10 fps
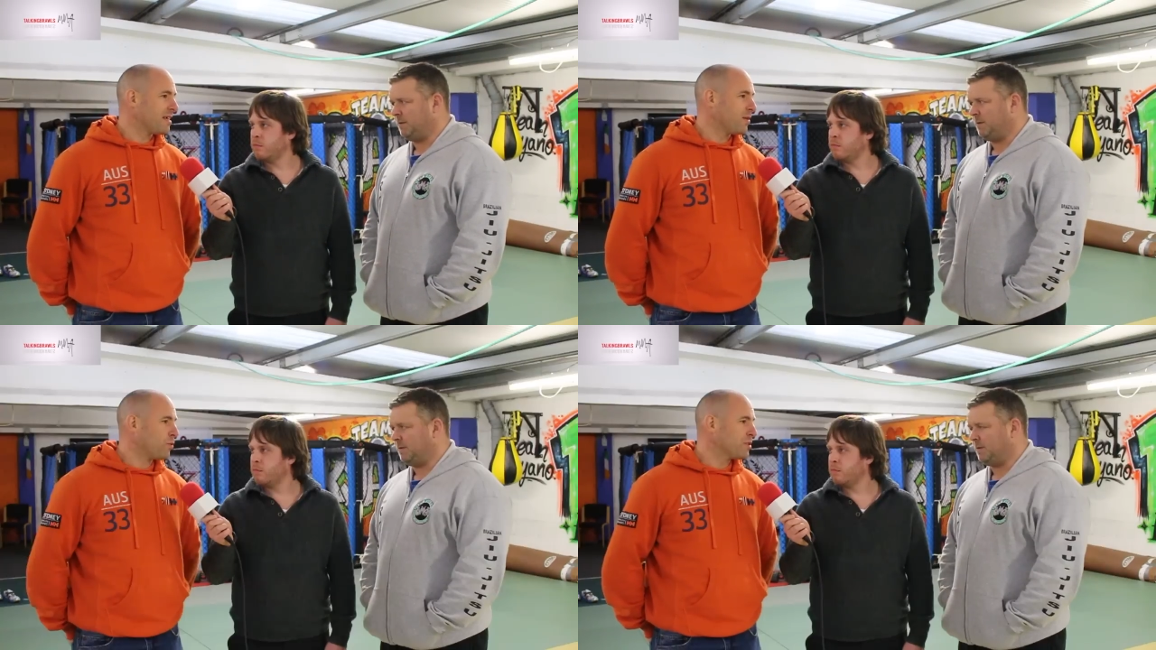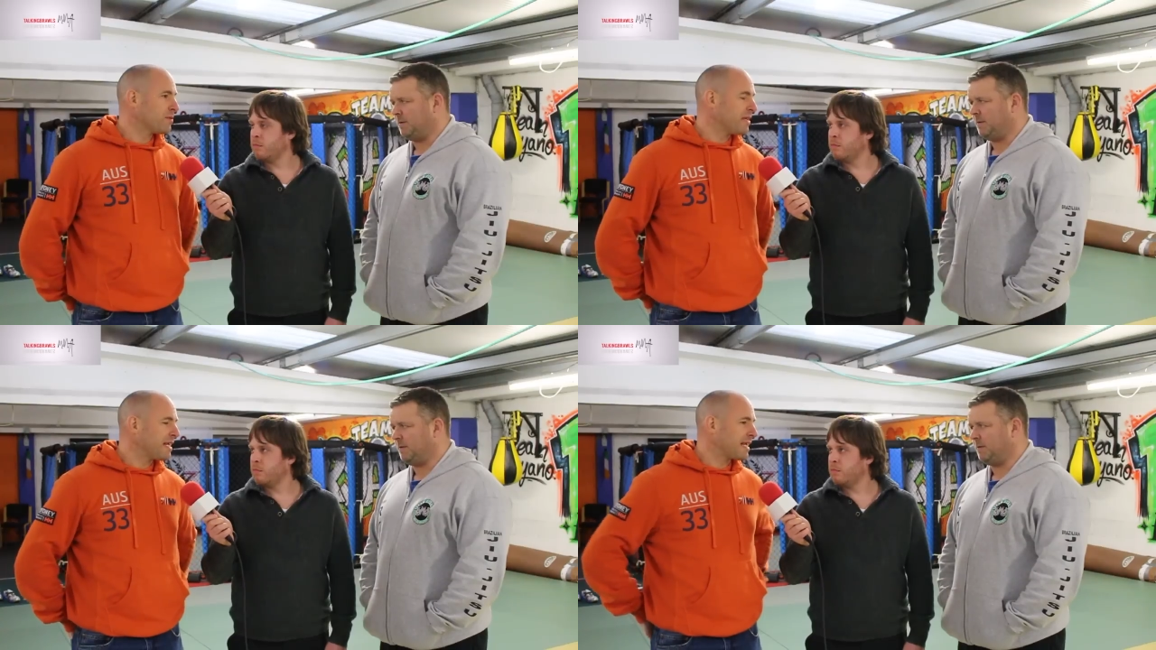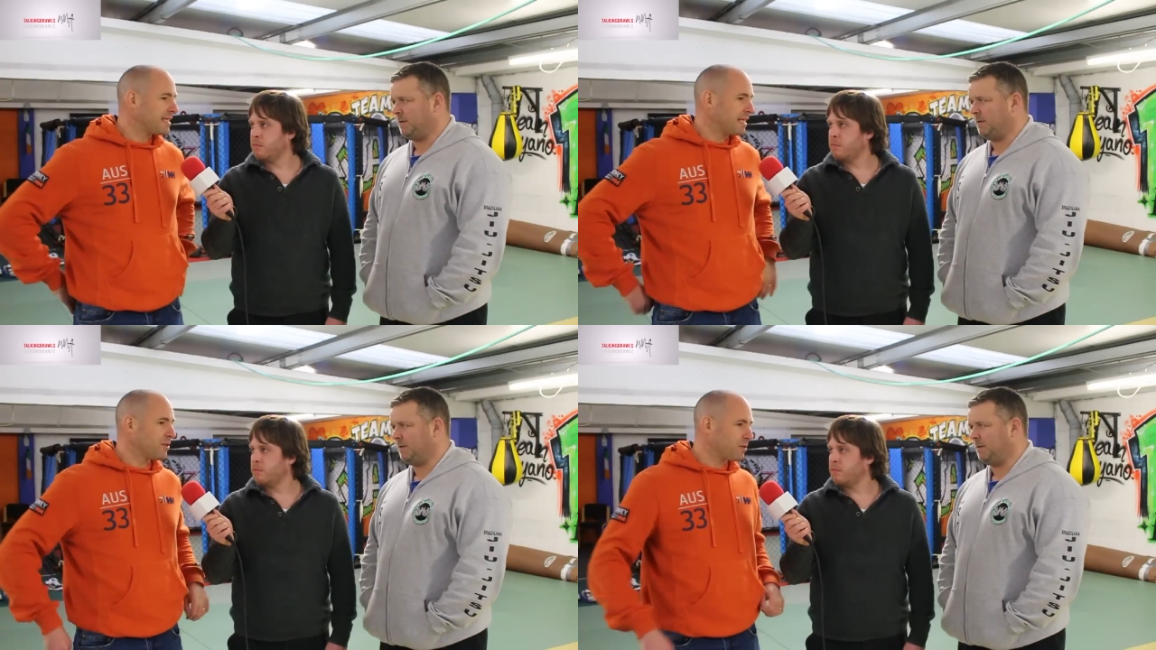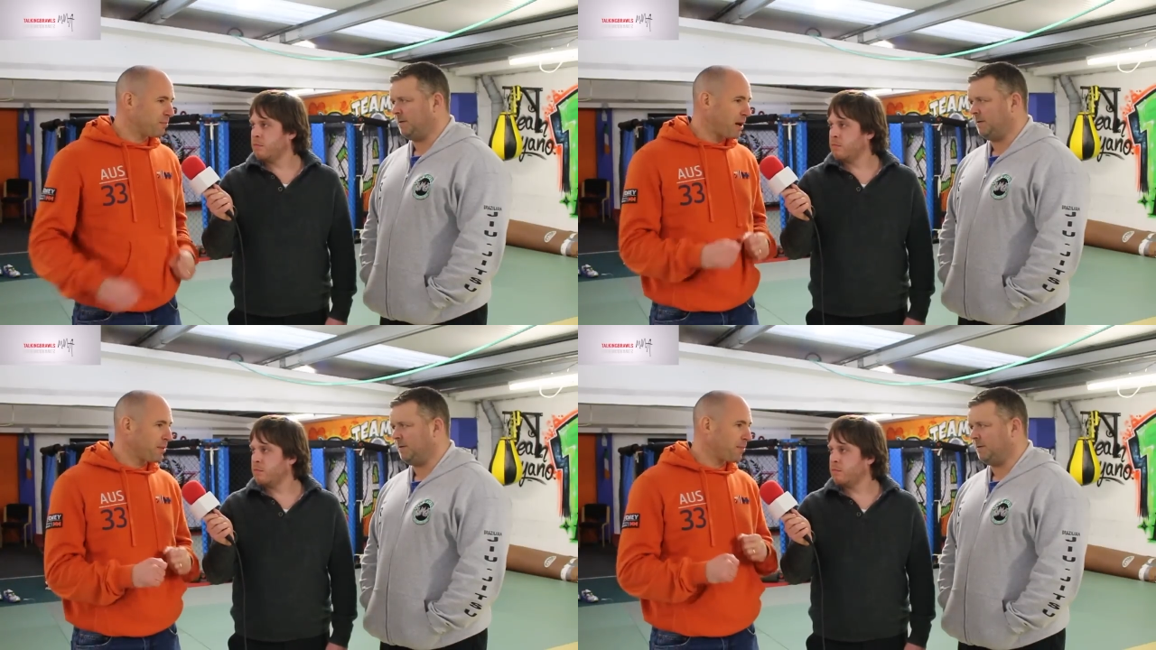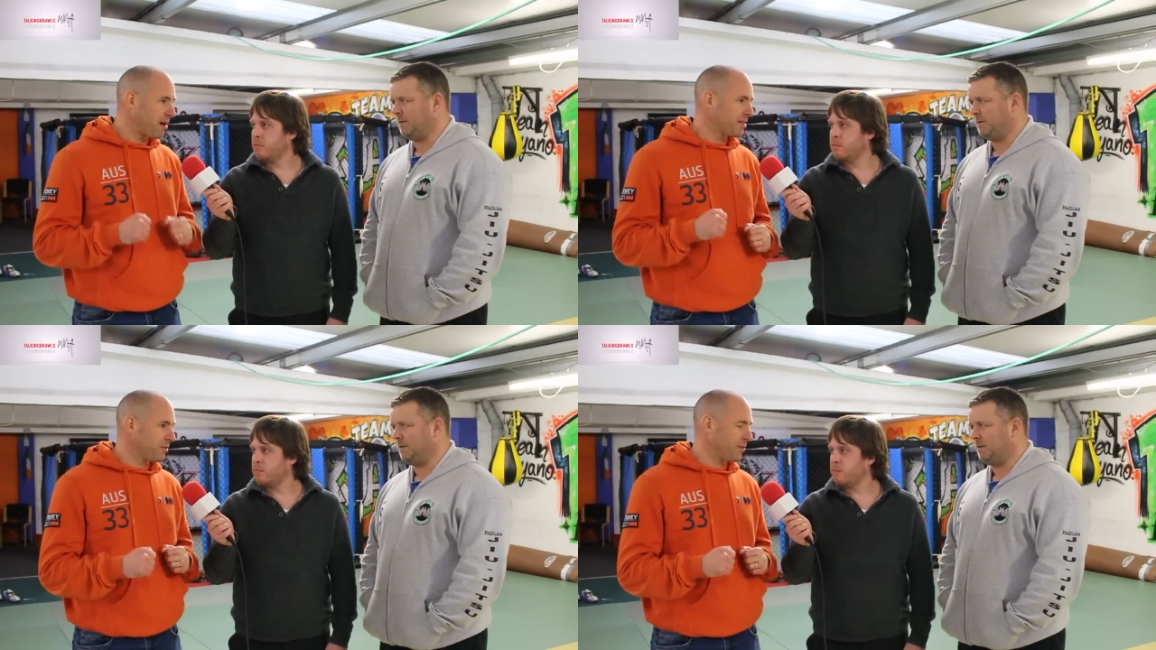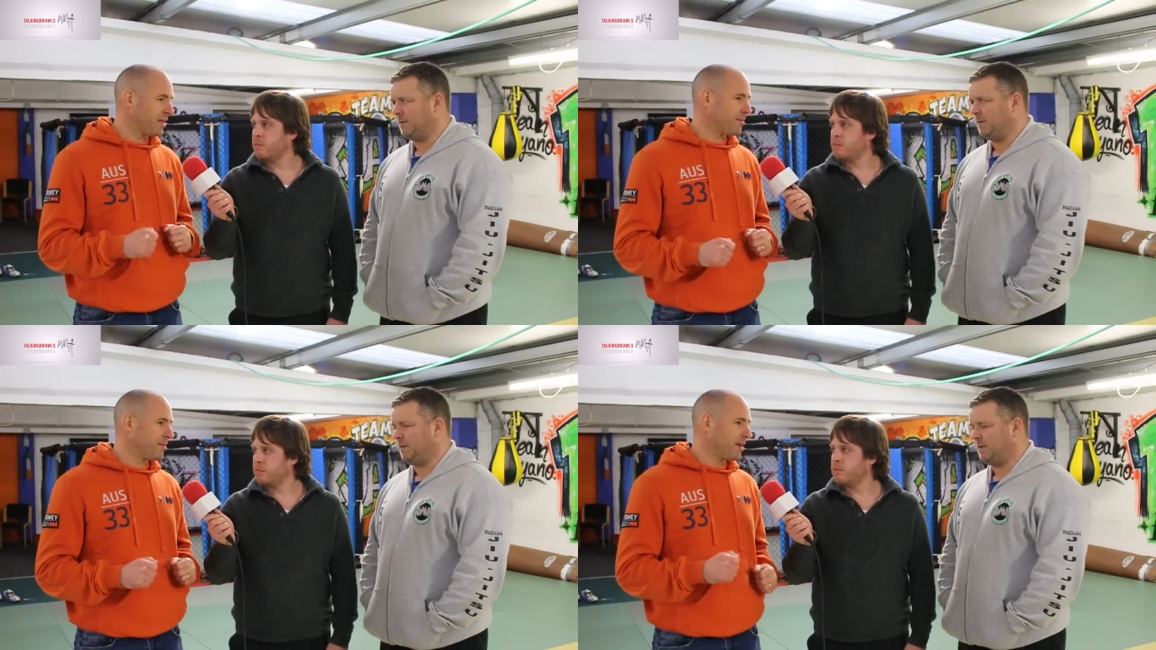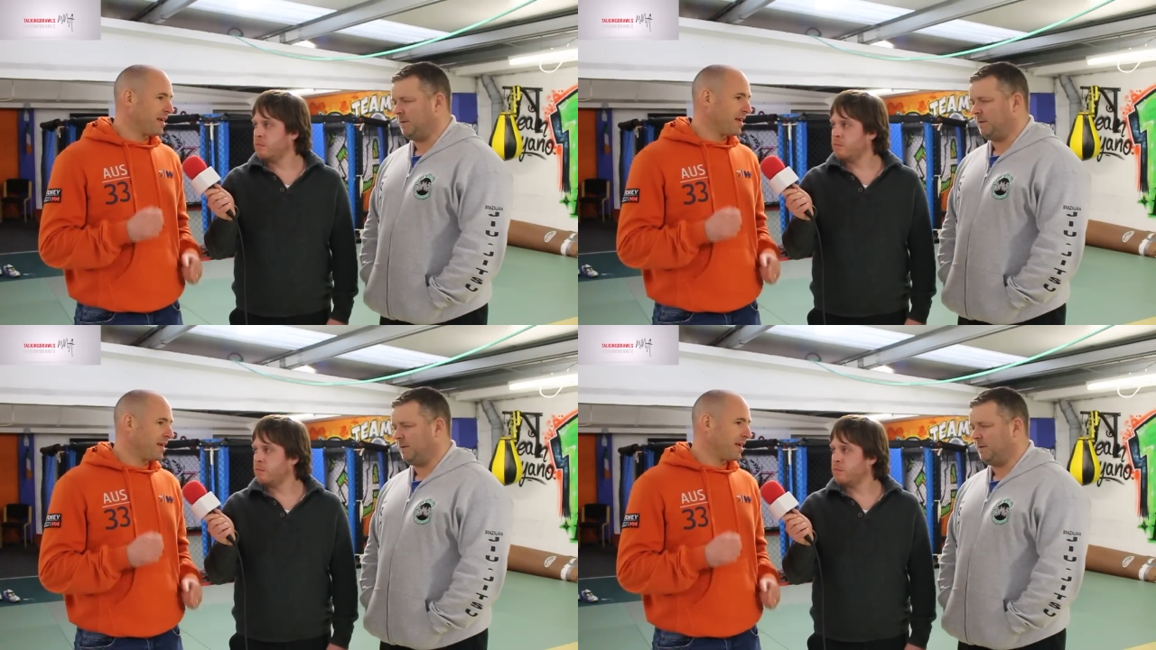Speaker 1: once Neil gets into his proper boxing rhythm,